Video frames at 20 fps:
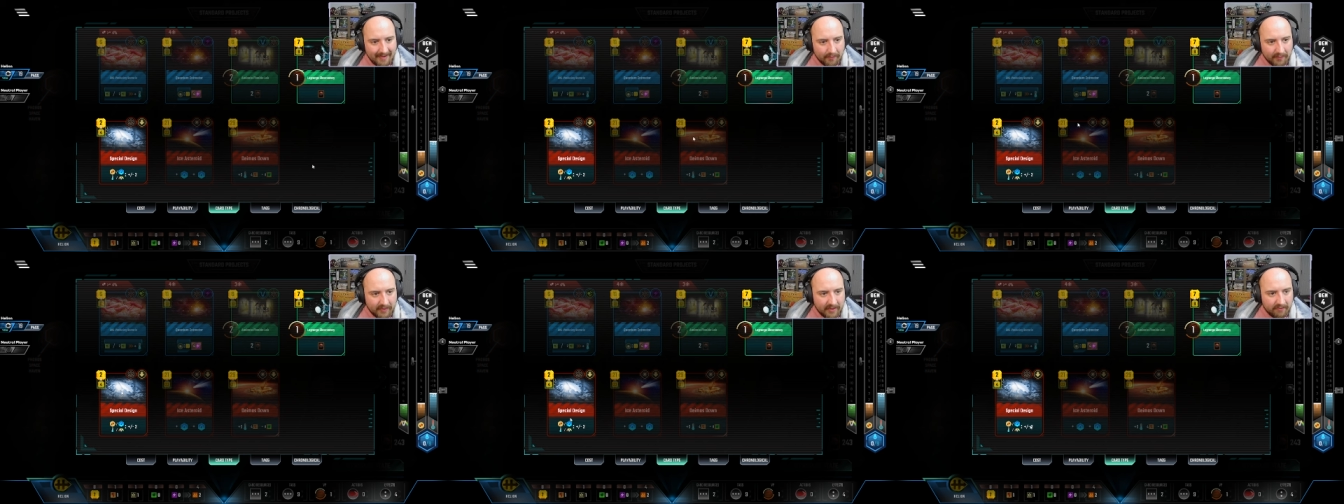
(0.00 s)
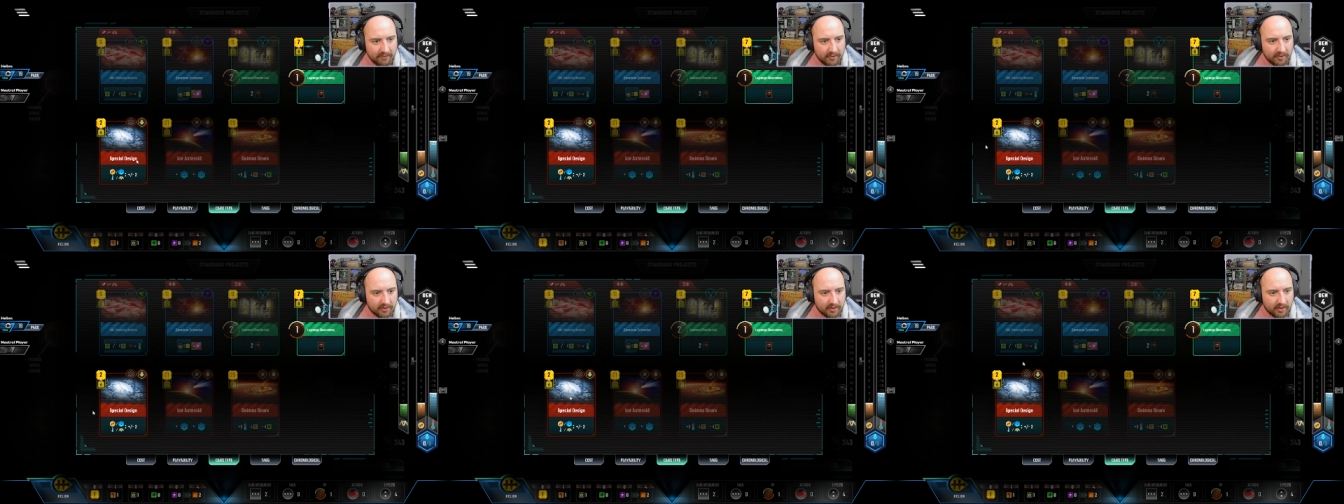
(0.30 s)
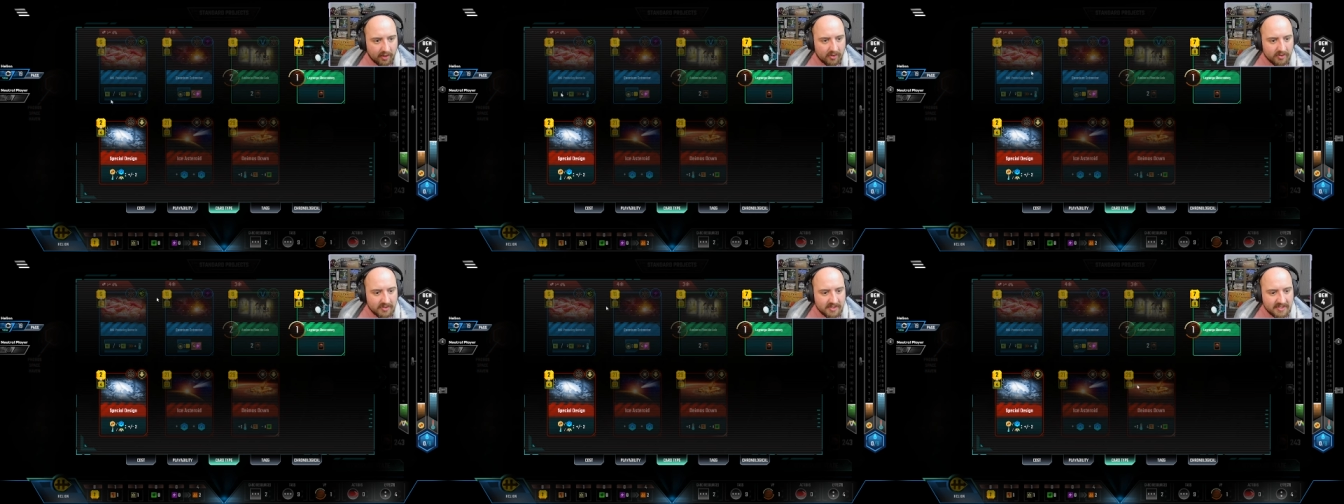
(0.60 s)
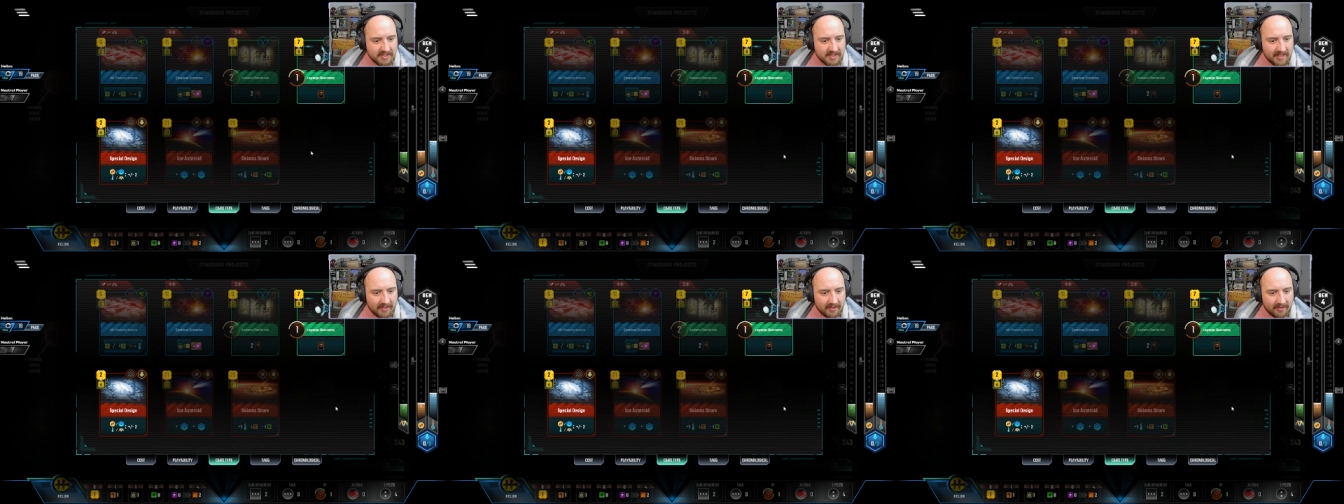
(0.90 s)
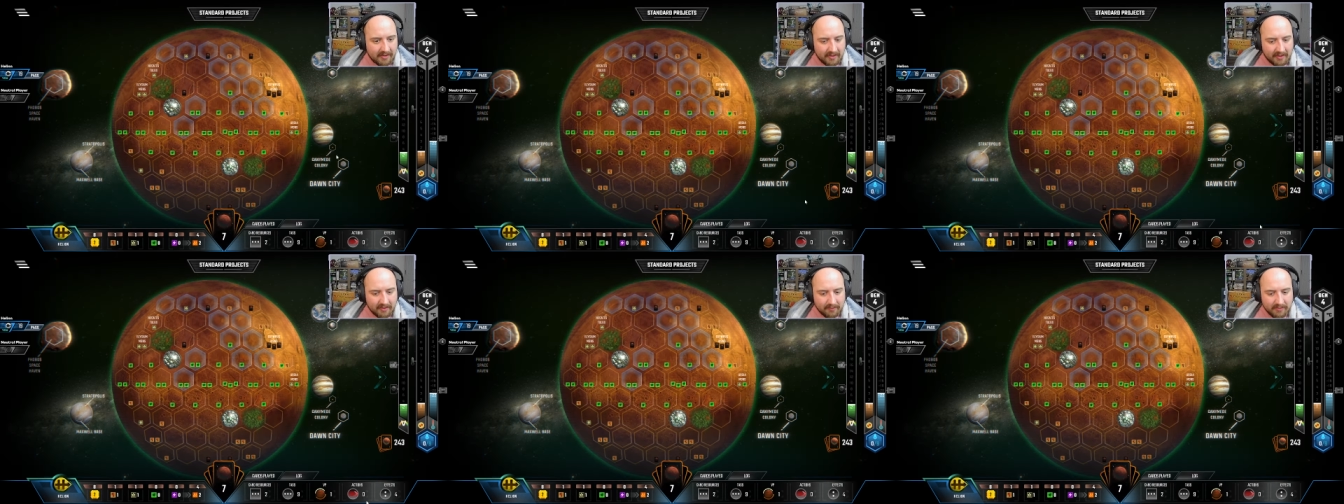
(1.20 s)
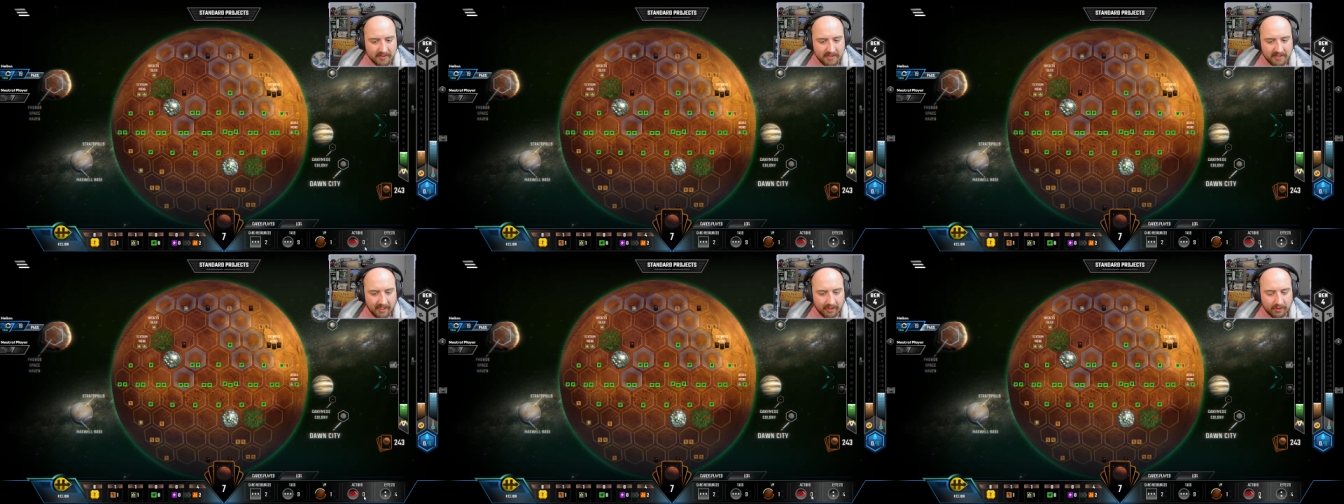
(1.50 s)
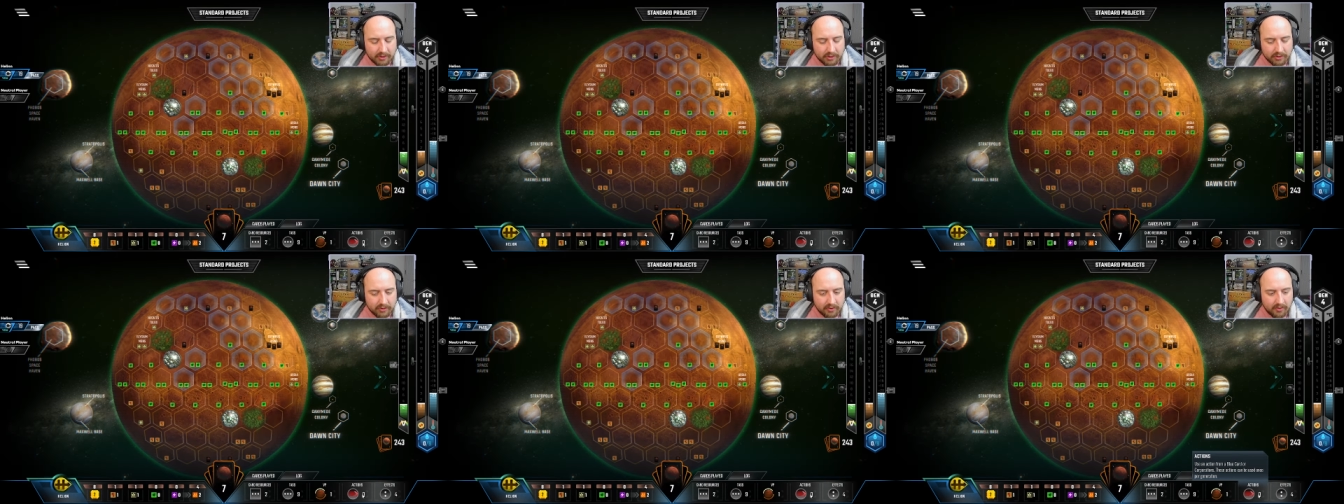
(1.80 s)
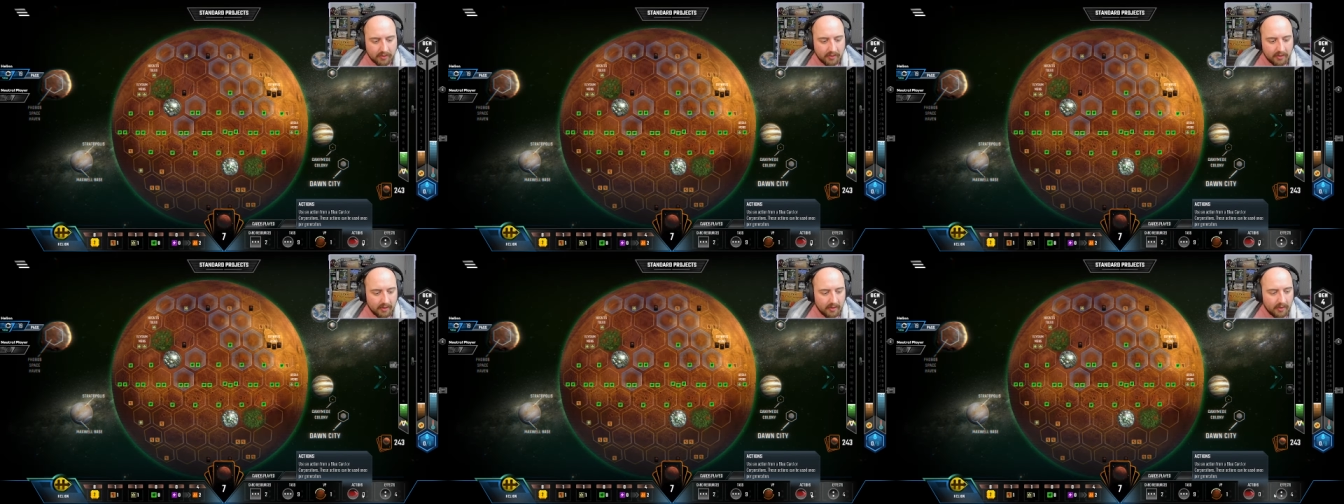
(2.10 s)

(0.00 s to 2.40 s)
We have a lot of card cycling potential.